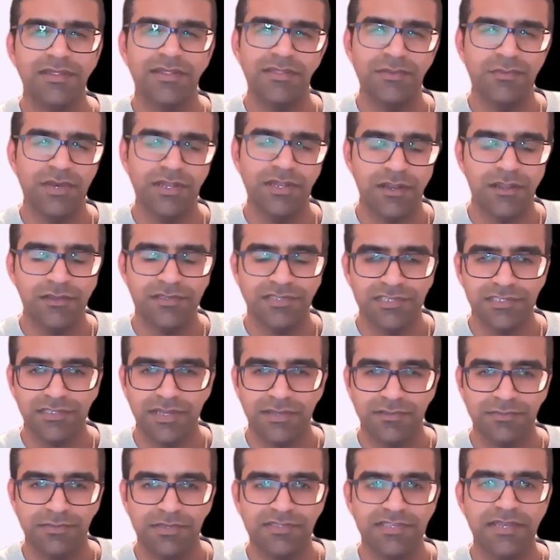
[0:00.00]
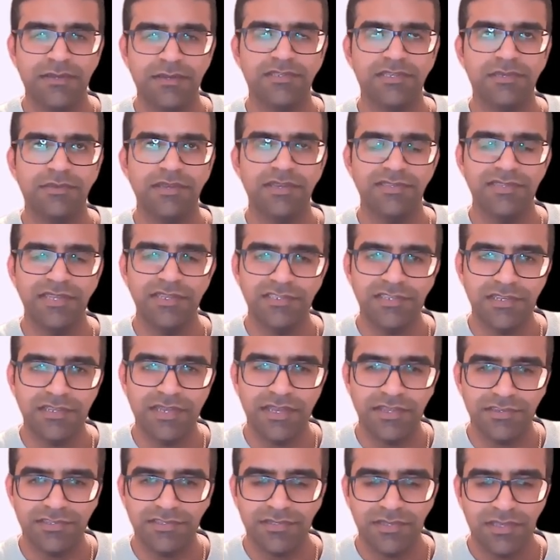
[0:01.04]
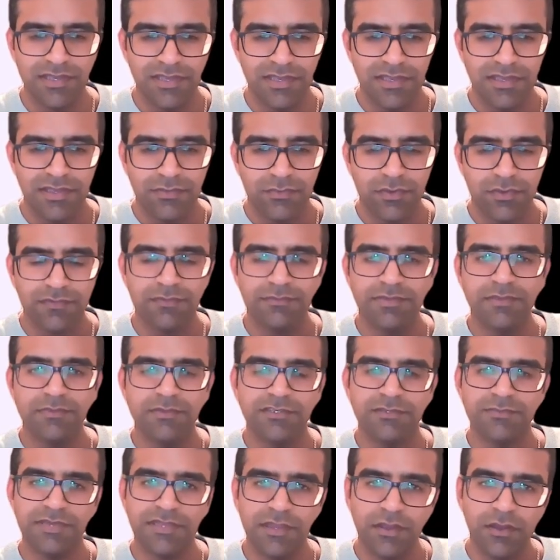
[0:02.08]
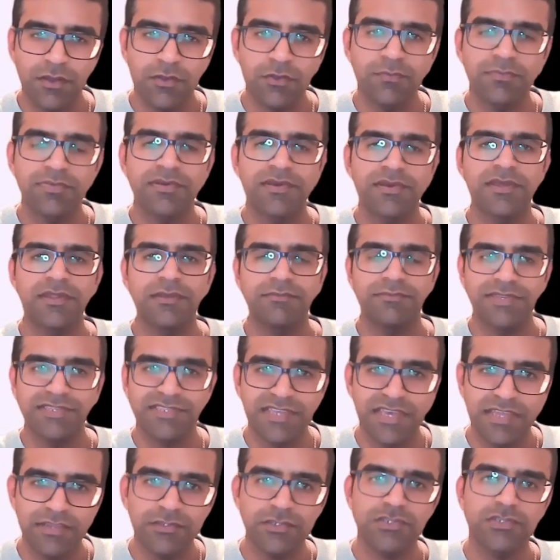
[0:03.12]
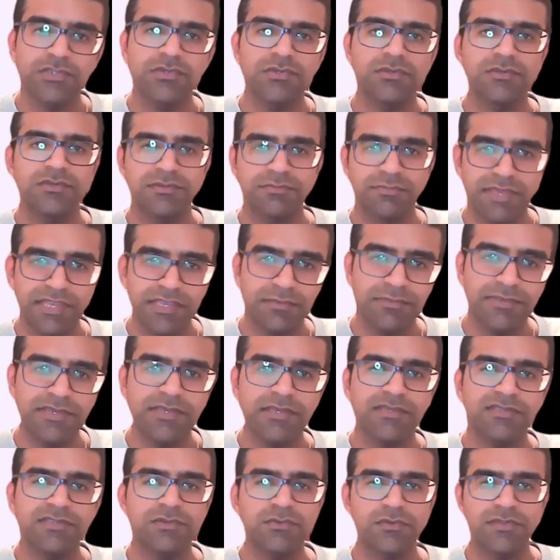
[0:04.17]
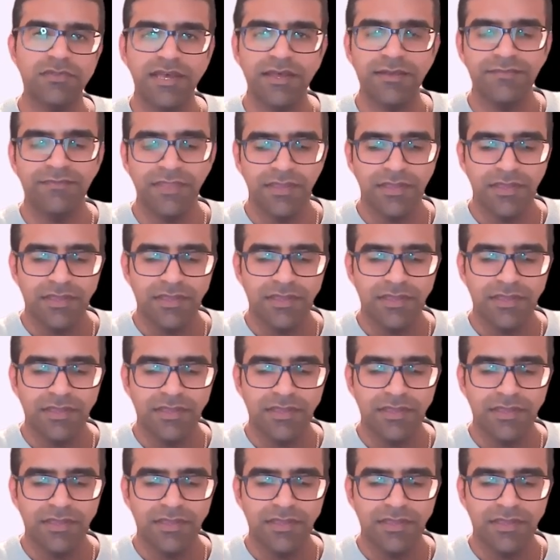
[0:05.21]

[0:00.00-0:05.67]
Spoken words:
The word closing sounds a bit salesy, but essentially, yeah, just rather than people just being open, potentials, maybes, and all that,